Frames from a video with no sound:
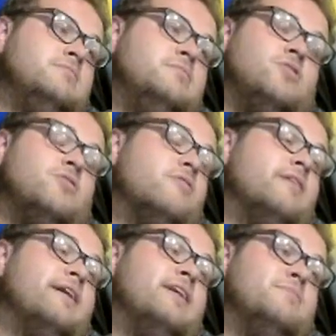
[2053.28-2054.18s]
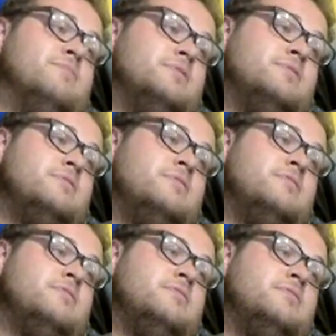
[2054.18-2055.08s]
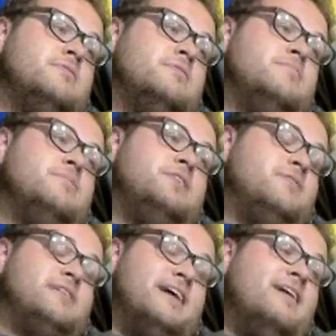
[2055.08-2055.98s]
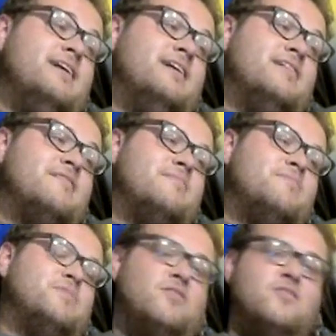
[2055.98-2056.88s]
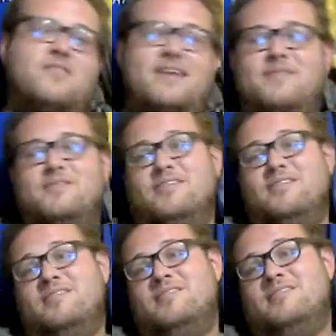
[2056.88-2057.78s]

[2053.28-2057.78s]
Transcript: Program, Pure Chaos, Program, dude.